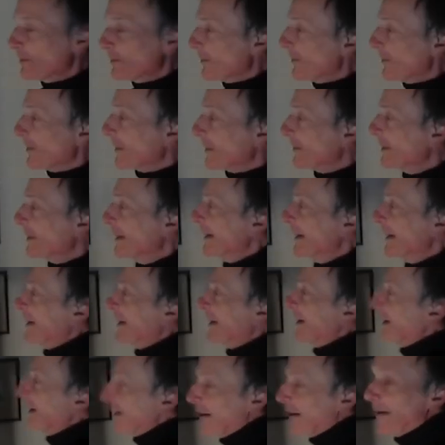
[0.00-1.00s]
wasn't it?
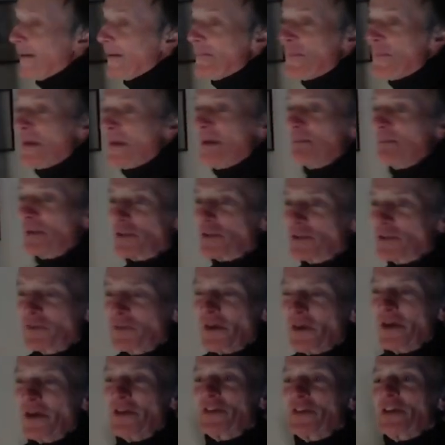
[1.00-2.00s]
But
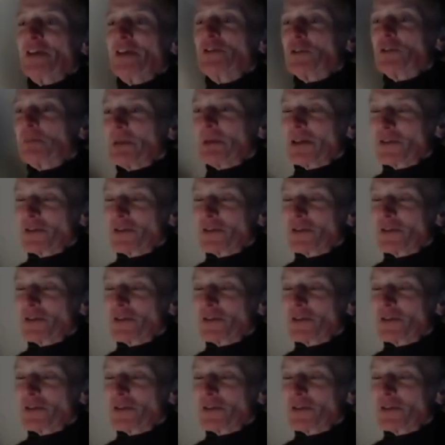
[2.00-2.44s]
so to speak,